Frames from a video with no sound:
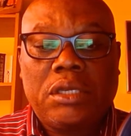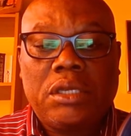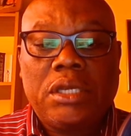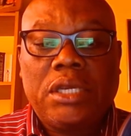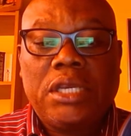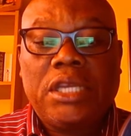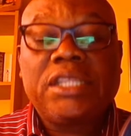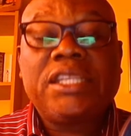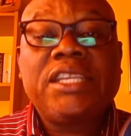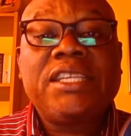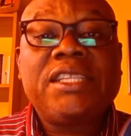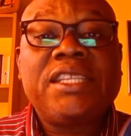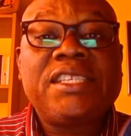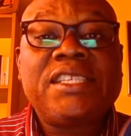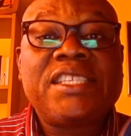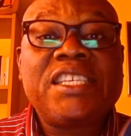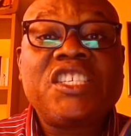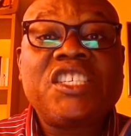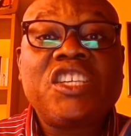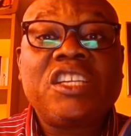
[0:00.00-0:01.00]
The
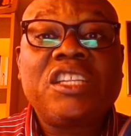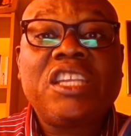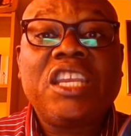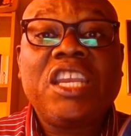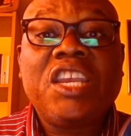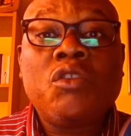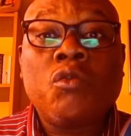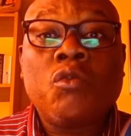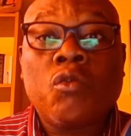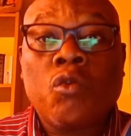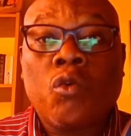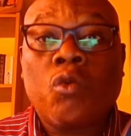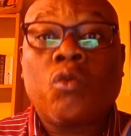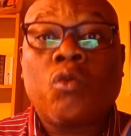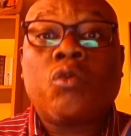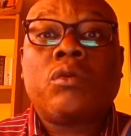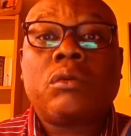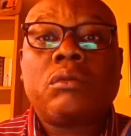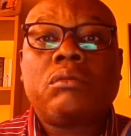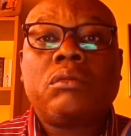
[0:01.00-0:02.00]
decision in Roe,
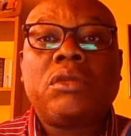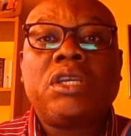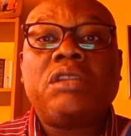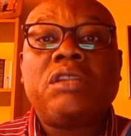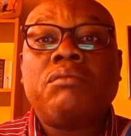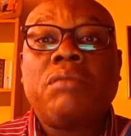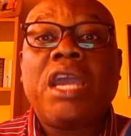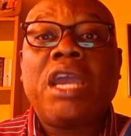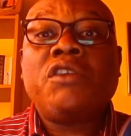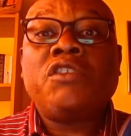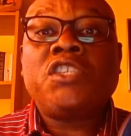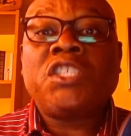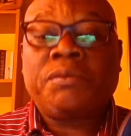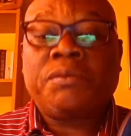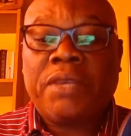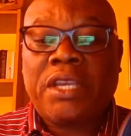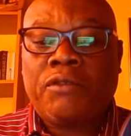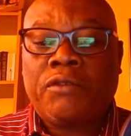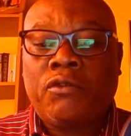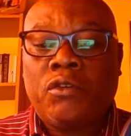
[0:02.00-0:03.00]
in my
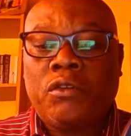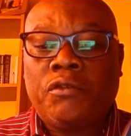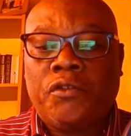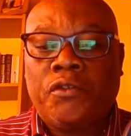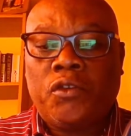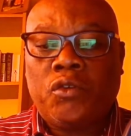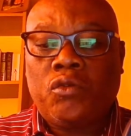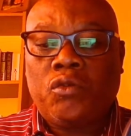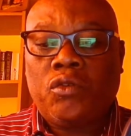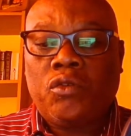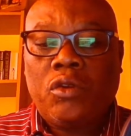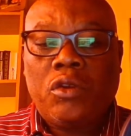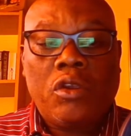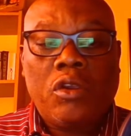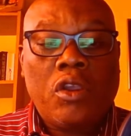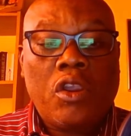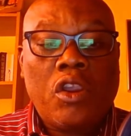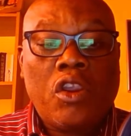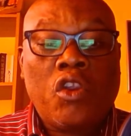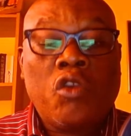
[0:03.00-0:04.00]
respectful view,
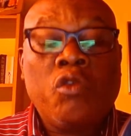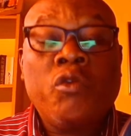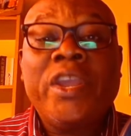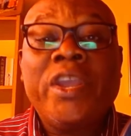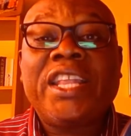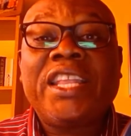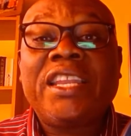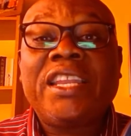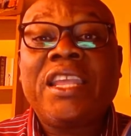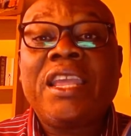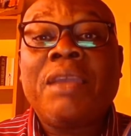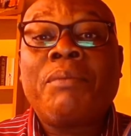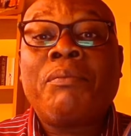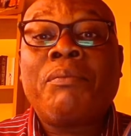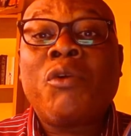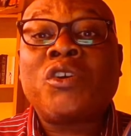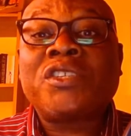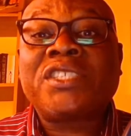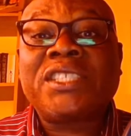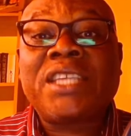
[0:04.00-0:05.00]
created a
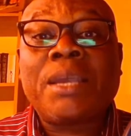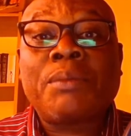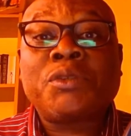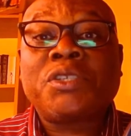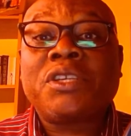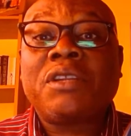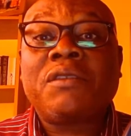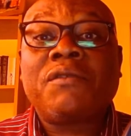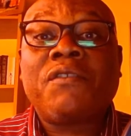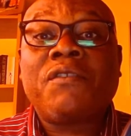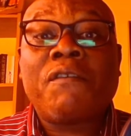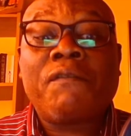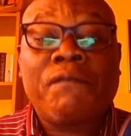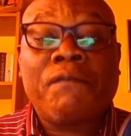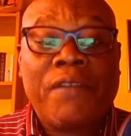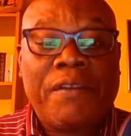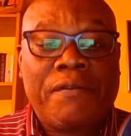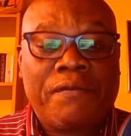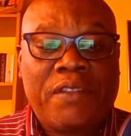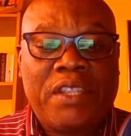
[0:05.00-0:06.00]
perception for
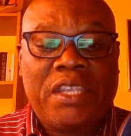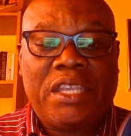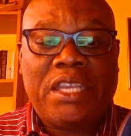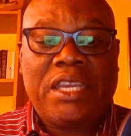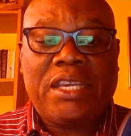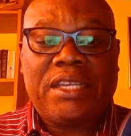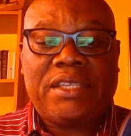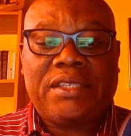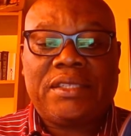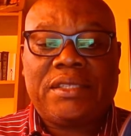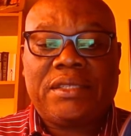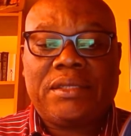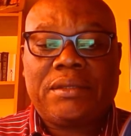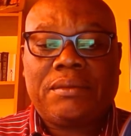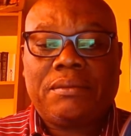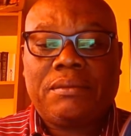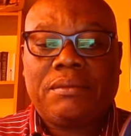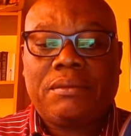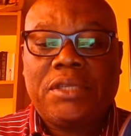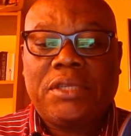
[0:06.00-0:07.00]
50 years
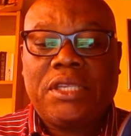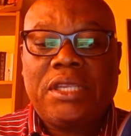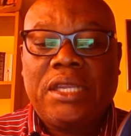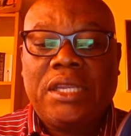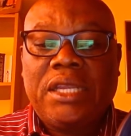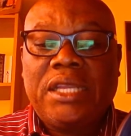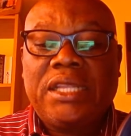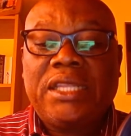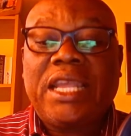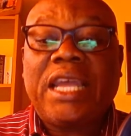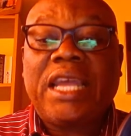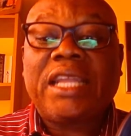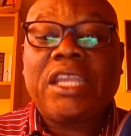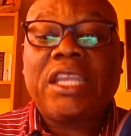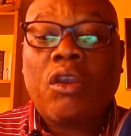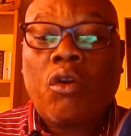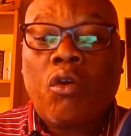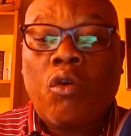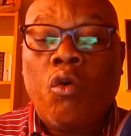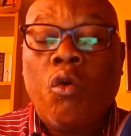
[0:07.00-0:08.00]
that the
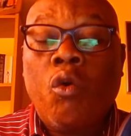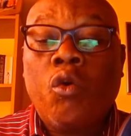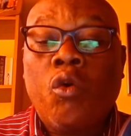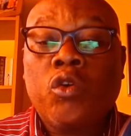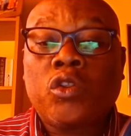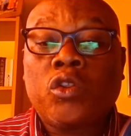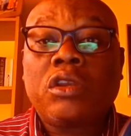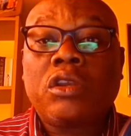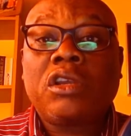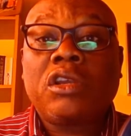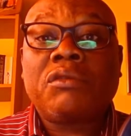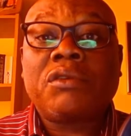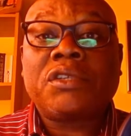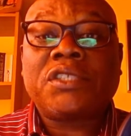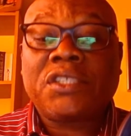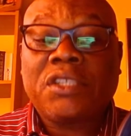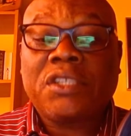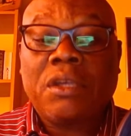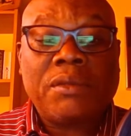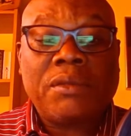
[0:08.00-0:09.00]
court was
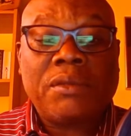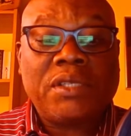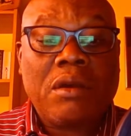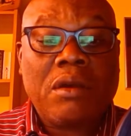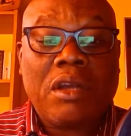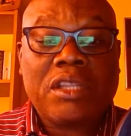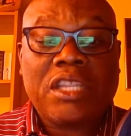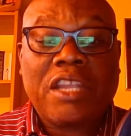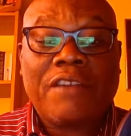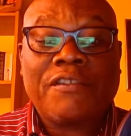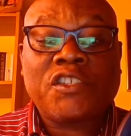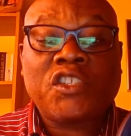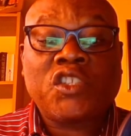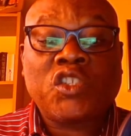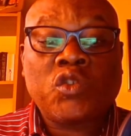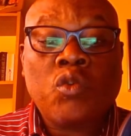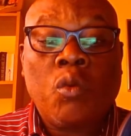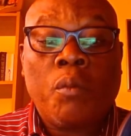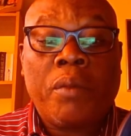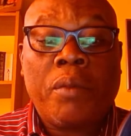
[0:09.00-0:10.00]
some sort of
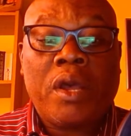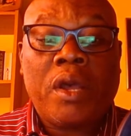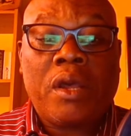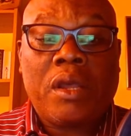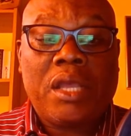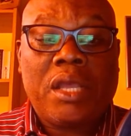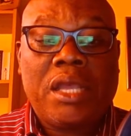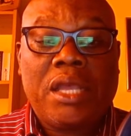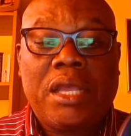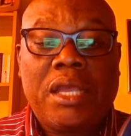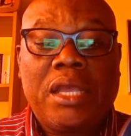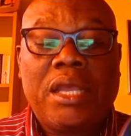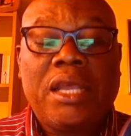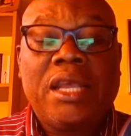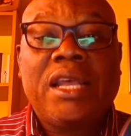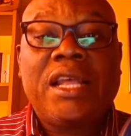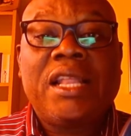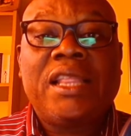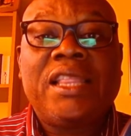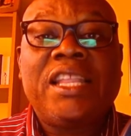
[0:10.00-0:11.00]
super
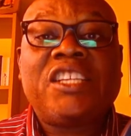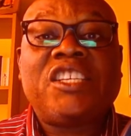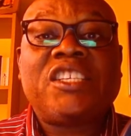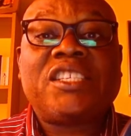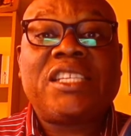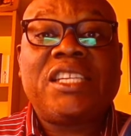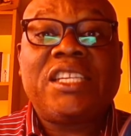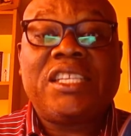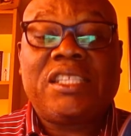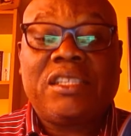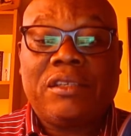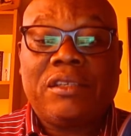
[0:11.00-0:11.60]
legislator